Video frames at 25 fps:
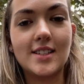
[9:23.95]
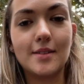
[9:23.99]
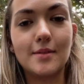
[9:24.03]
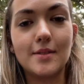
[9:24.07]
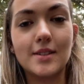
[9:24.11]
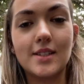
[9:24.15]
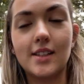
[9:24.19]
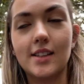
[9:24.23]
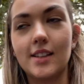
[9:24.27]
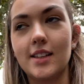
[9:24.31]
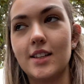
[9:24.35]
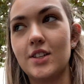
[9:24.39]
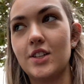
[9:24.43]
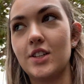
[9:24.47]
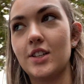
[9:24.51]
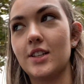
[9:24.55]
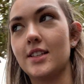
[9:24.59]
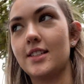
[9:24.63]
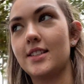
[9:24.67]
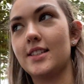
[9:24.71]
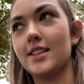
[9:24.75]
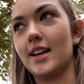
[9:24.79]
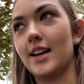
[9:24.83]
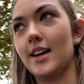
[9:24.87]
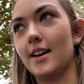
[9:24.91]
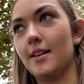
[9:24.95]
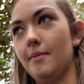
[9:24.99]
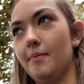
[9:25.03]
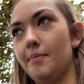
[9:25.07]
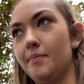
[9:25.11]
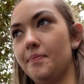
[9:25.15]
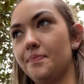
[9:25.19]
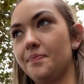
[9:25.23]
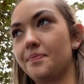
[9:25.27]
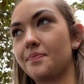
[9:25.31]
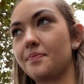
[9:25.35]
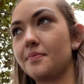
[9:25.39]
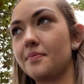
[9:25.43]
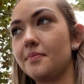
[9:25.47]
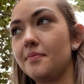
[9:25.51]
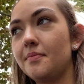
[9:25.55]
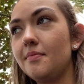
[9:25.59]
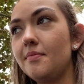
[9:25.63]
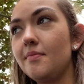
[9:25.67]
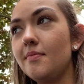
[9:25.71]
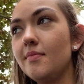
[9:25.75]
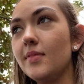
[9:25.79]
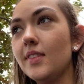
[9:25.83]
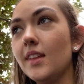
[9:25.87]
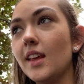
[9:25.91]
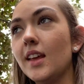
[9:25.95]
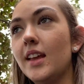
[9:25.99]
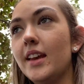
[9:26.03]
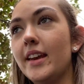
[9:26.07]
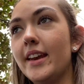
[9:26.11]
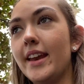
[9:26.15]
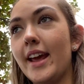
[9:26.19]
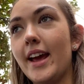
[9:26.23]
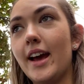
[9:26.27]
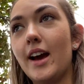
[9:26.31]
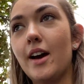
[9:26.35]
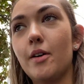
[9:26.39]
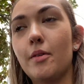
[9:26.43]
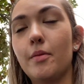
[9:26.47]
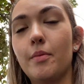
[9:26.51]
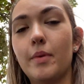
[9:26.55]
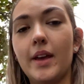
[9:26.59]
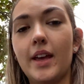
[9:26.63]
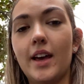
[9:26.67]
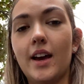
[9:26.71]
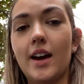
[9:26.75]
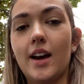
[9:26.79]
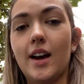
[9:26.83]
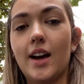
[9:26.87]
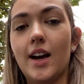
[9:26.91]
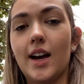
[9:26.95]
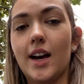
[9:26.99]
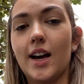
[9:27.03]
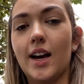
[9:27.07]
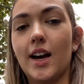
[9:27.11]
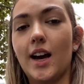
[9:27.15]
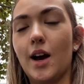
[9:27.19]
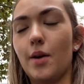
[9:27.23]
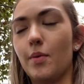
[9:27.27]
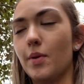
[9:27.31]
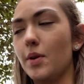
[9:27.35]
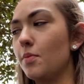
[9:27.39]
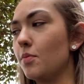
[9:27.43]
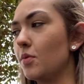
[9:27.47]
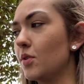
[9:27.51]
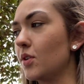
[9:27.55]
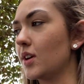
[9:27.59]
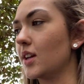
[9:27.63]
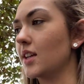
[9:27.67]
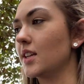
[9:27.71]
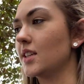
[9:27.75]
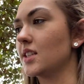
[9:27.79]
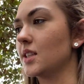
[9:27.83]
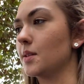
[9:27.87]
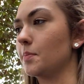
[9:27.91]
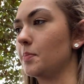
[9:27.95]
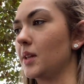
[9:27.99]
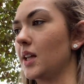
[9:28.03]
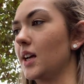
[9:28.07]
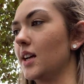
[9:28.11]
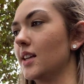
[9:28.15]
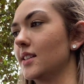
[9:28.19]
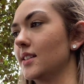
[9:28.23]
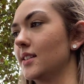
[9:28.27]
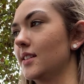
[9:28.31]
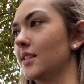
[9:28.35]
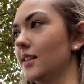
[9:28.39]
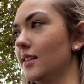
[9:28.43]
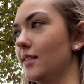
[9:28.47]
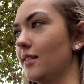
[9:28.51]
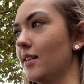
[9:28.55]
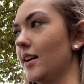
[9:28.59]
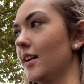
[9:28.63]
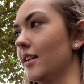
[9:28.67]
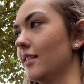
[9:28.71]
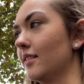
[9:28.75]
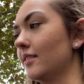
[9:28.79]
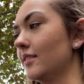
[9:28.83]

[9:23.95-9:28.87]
It was delicious. Um, now we are. Are we walking to the plaza? Crown?